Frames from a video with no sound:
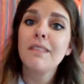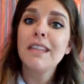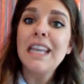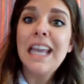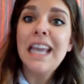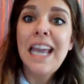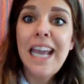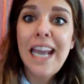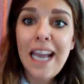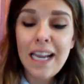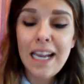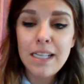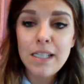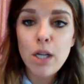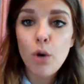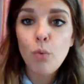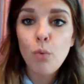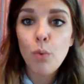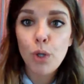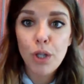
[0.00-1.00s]
And
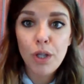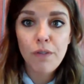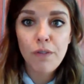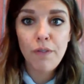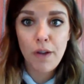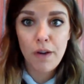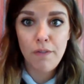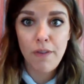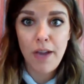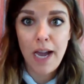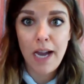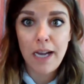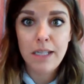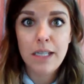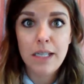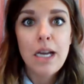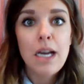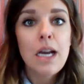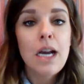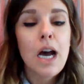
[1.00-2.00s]
a really fun fact
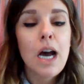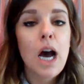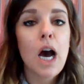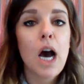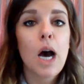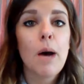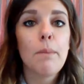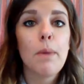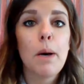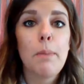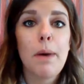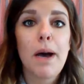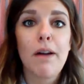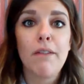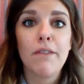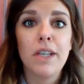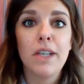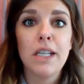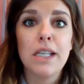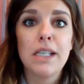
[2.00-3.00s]
about
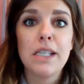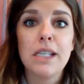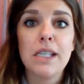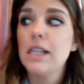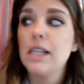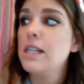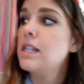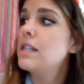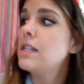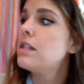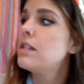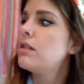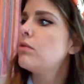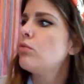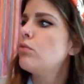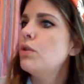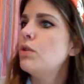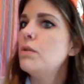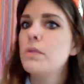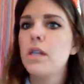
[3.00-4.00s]
Venus is,
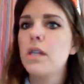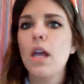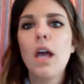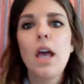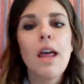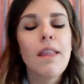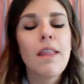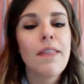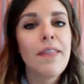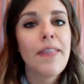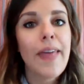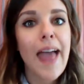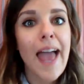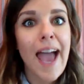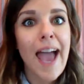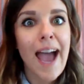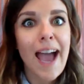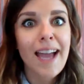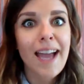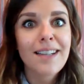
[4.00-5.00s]

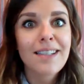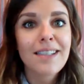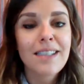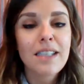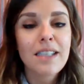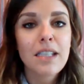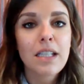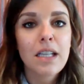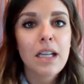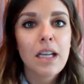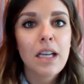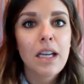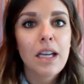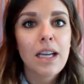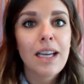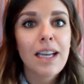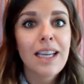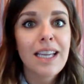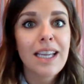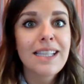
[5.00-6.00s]
that
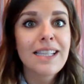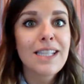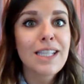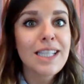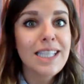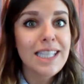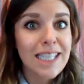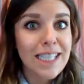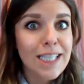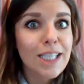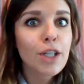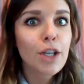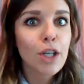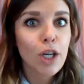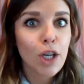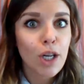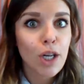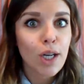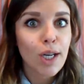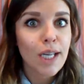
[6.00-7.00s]
its
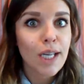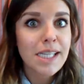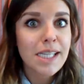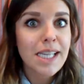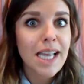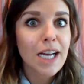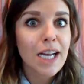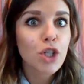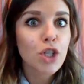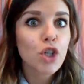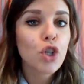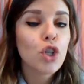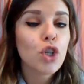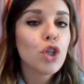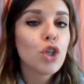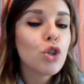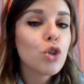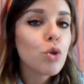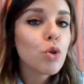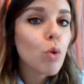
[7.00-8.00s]
year is actually
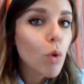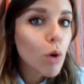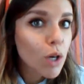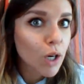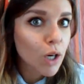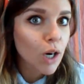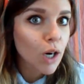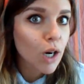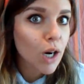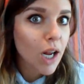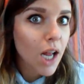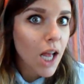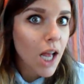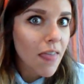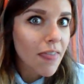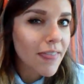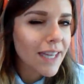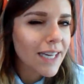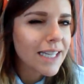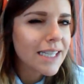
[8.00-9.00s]
shorter
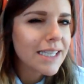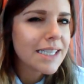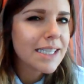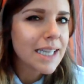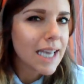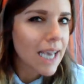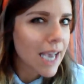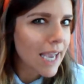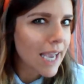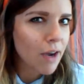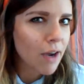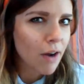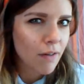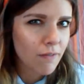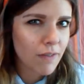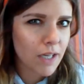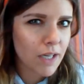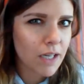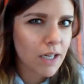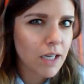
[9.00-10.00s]
than a day on
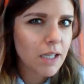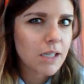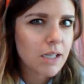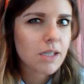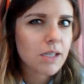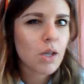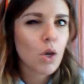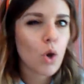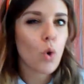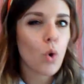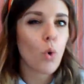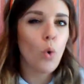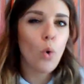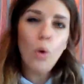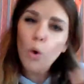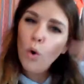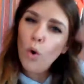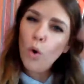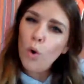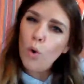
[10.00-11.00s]
Venus.
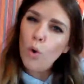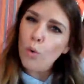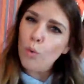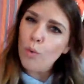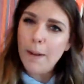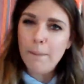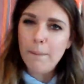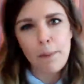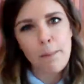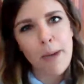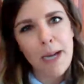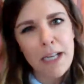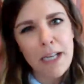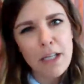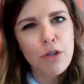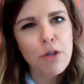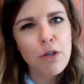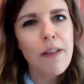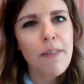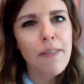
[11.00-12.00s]
Whoo, wrap your minds
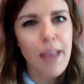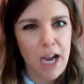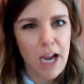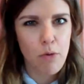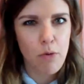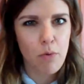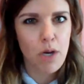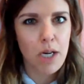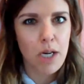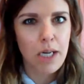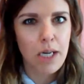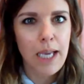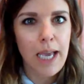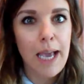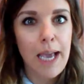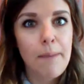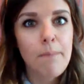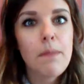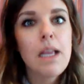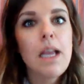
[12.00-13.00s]
around that one, okay?